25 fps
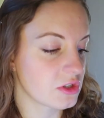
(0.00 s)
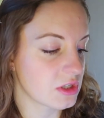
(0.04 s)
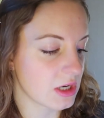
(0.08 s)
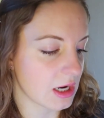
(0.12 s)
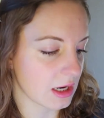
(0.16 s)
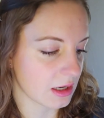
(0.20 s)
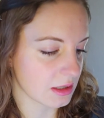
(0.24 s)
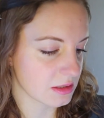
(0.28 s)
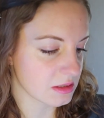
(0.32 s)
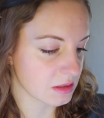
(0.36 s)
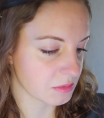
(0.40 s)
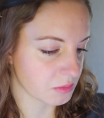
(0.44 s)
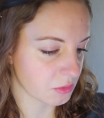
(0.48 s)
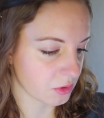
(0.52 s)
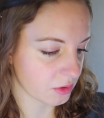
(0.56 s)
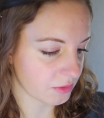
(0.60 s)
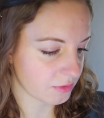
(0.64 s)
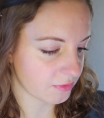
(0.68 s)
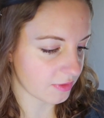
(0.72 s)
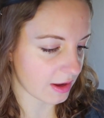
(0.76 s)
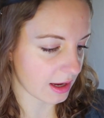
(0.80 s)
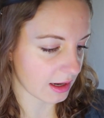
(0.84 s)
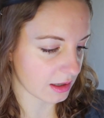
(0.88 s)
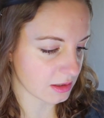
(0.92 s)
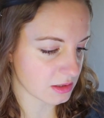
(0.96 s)
check some more
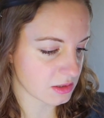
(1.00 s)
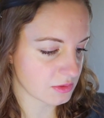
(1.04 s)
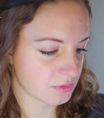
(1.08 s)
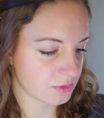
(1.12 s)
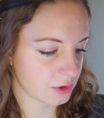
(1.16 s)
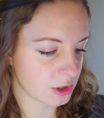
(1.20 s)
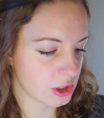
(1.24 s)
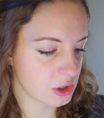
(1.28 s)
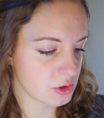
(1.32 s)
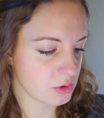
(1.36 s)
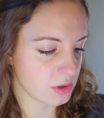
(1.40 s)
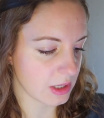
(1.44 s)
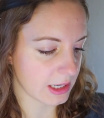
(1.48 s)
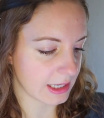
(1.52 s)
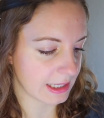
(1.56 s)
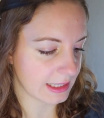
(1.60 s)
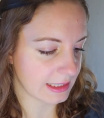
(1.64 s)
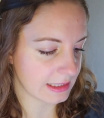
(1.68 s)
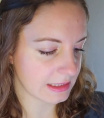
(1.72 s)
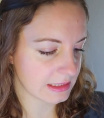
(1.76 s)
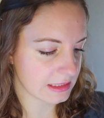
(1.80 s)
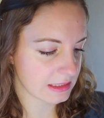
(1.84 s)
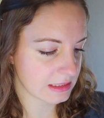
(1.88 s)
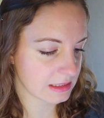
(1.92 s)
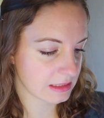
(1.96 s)
facts for you
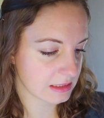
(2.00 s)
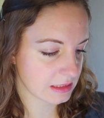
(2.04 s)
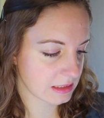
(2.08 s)
guys.